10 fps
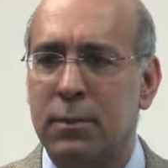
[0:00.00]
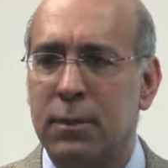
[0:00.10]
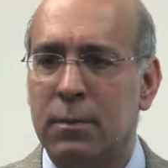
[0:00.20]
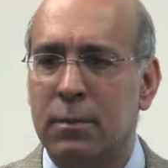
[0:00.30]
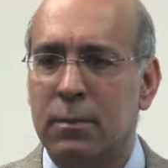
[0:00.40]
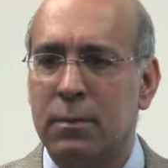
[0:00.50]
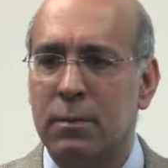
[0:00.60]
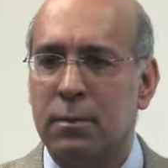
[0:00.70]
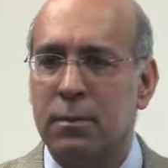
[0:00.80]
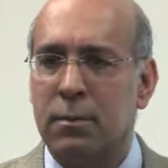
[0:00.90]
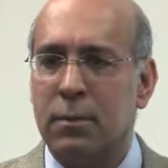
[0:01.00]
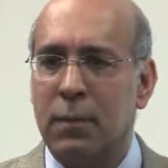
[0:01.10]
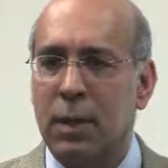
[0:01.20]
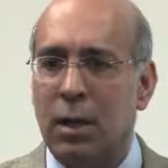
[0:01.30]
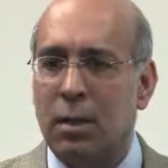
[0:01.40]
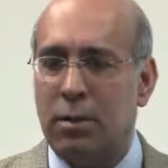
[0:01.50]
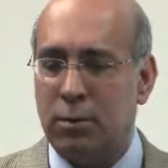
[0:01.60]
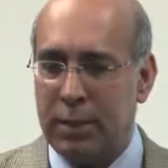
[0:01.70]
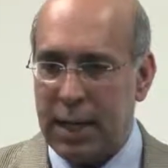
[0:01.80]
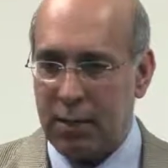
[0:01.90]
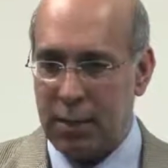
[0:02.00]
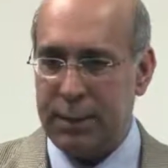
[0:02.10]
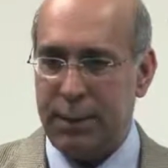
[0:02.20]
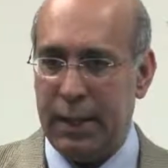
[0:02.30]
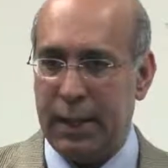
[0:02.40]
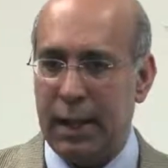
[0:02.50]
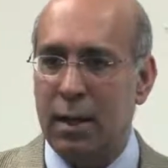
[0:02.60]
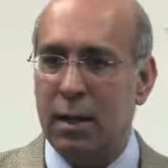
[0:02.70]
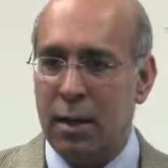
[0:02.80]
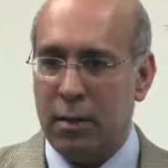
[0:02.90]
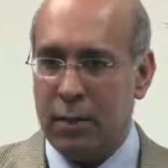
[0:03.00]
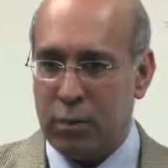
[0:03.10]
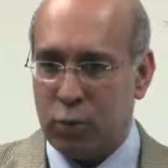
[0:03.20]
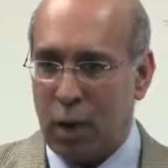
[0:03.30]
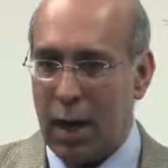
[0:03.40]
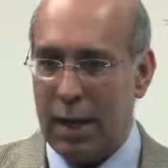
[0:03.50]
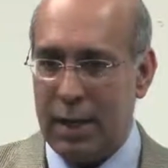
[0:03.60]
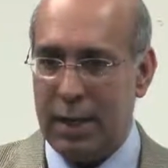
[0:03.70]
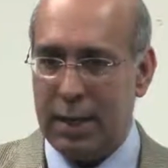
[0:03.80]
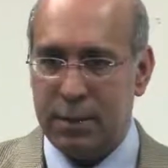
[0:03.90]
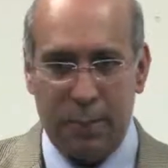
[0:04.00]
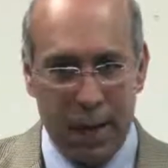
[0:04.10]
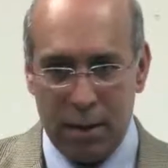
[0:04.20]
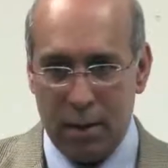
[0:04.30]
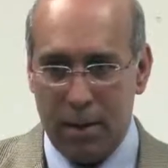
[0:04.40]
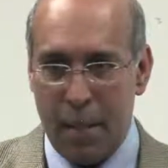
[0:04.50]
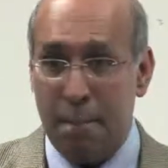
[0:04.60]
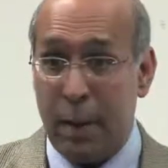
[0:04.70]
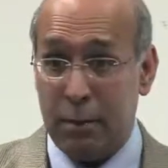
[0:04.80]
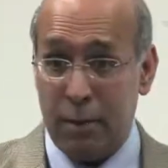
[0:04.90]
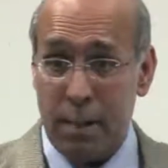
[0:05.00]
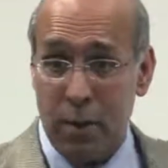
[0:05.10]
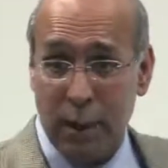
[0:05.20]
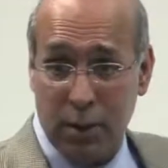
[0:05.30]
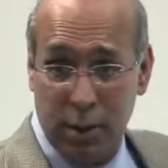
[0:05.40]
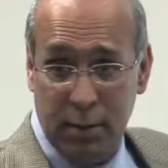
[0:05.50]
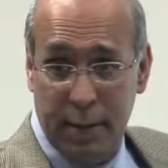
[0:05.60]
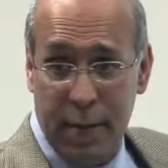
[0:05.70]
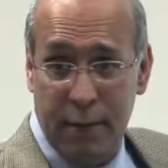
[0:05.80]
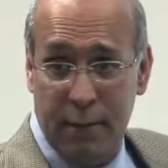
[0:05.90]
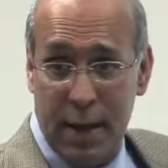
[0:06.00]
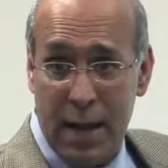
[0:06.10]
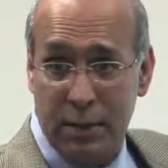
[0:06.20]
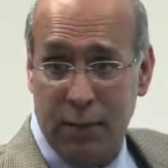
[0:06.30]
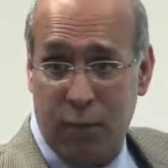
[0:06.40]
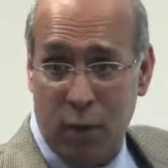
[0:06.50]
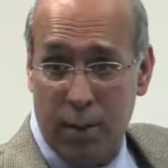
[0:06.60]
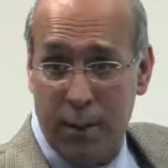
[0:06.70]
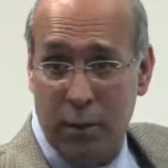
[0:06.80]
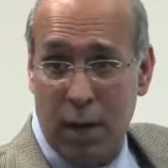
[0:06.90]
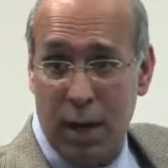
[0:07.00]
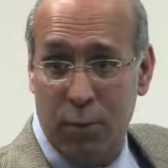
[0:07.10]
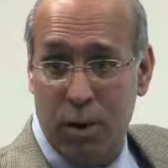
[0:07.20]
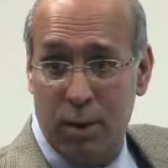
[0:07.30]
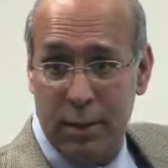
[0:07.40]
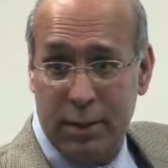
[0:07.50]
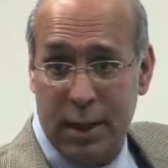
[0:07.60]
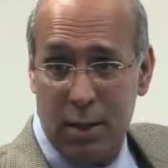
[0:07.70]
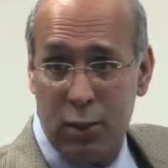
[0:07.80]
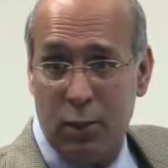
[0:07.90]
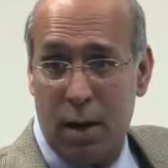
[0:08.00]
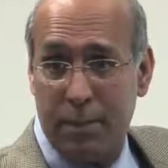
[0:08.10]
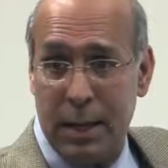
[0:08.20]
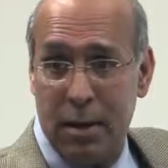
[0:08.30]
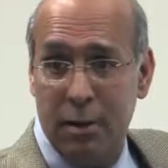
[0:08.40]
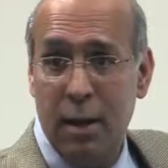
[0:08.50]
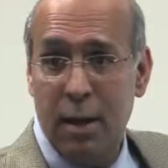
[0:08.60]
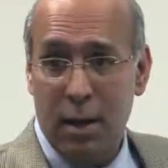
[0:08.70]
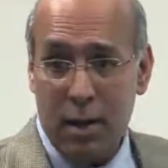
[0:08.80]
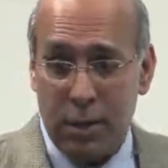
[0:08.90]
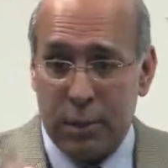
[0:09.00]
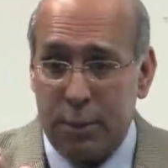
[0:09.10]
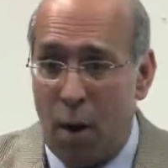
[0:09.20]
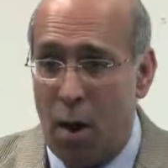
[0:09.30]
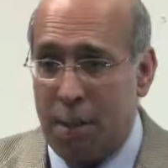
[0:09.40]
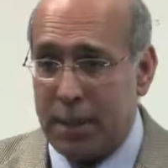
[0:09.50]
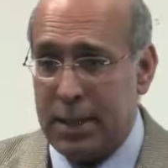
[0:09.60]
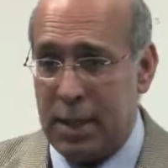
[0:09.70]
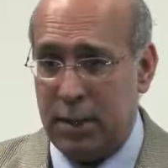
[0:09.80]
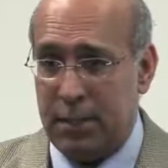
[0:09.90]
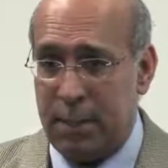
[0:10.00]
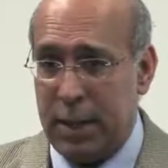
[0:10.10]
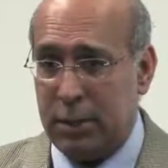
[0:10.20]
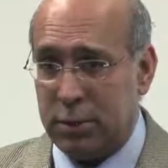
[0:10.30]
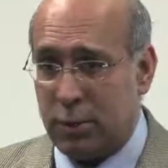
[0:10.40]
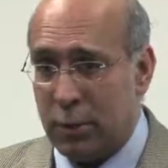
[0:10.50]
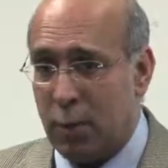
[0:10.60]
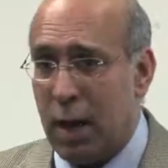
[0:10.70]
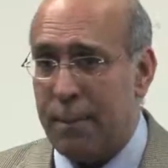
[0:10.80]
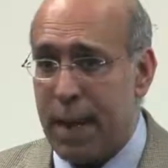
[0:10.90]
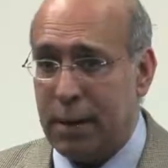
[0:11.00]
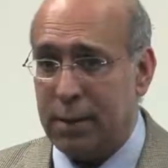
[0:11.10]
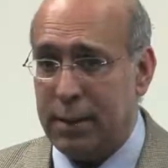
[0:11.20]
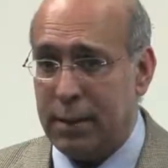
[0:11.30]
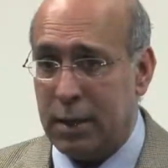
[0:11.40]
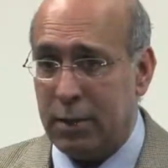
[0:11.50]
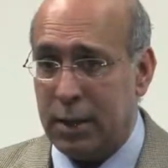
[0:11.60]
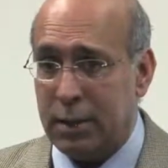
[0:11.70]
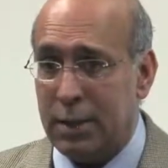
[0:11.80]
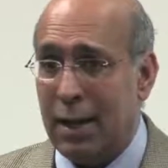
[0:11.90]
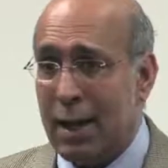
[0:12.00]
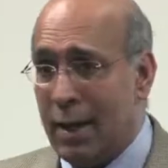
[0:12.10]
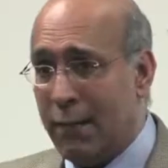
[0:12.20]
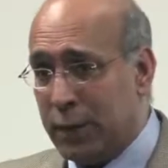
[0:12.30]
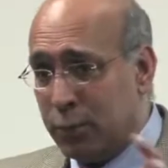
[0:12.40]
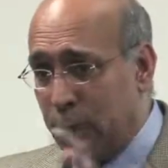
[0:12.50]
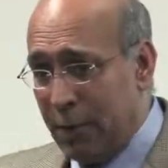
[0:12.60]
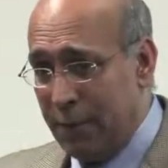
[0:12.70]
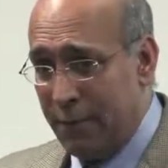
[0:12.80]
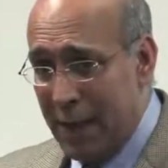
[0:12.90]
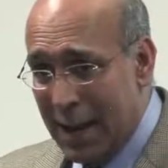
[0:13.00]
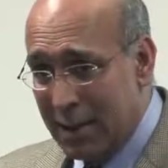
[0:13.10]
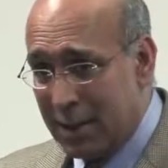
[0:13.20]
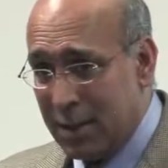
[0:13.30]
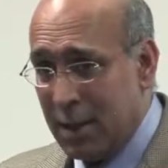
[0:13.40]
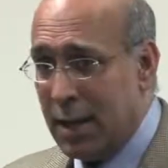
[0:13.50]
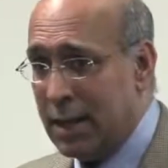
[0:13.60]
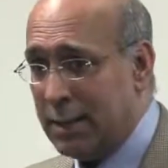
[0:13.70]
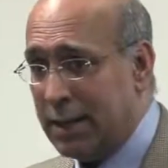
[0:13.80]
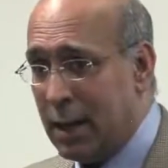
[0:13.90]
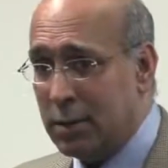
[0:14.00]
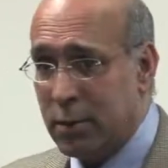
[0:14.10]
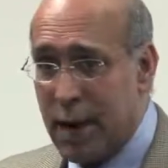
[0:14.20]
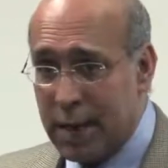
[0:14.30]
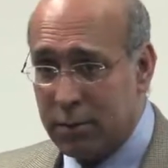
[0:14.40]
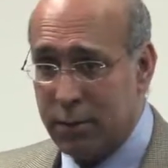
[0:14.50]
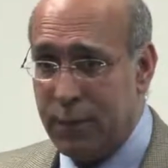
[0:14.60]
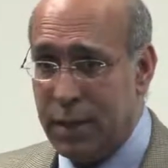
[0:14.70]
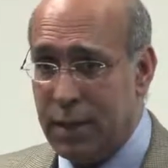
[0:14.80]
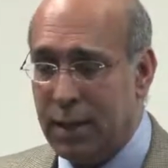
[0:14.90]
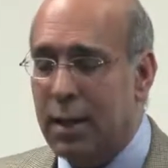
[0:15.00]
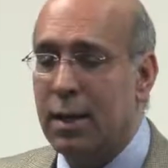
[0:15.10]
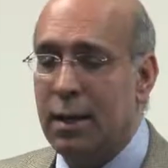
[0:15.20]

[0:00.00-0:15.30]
dry or wet? So generally speaking, dry is better. But remember I showed you that advanced form of dry where all the cells dropped out? In a small percentage of patients with dry macular degeneration, if it's really advanced and cells are atrophying,